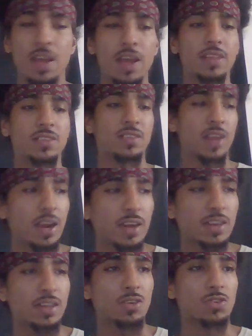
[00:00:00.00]

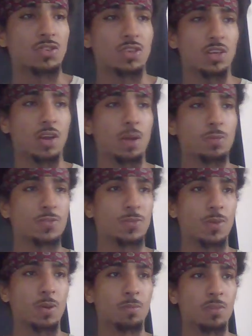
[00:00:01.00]
anxiety usually comes
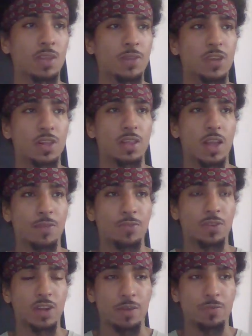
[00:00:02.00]
from living a life
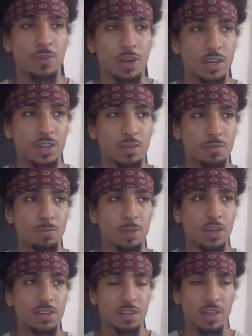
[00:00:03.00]
you're not fucking
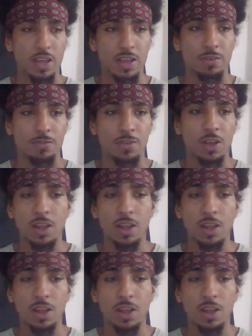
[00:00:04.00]
meant to live.